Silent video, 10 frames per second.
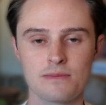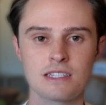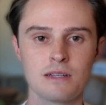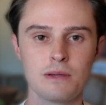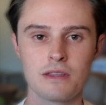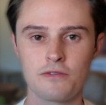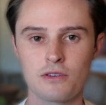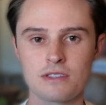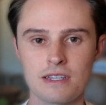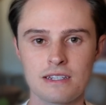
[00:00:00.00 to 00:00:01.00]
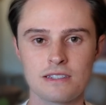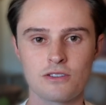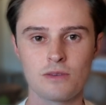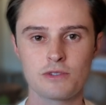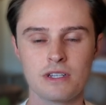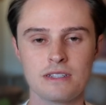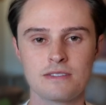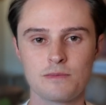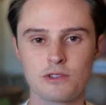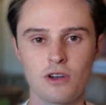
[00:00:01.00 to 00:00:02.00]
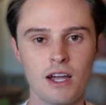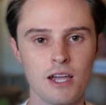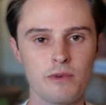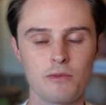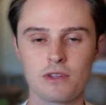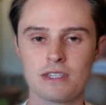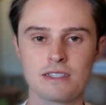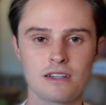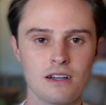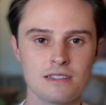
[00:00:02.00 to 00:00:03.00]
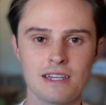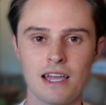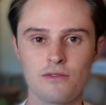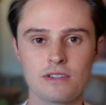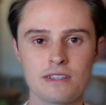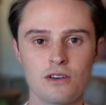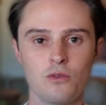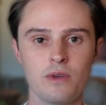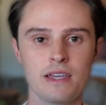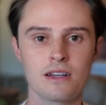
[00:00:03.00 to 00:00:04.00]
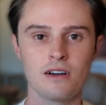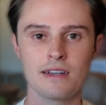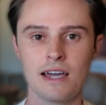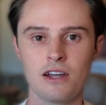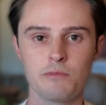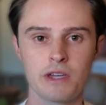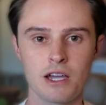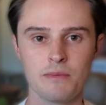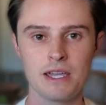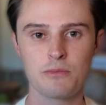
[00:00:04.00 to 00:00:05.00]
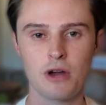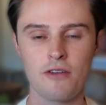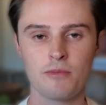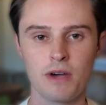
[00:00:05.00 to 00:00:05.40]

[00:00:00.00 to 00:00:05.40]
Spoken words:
That's going to be the first link in description. Subscribe. I'm releasing content every single week on how to become a private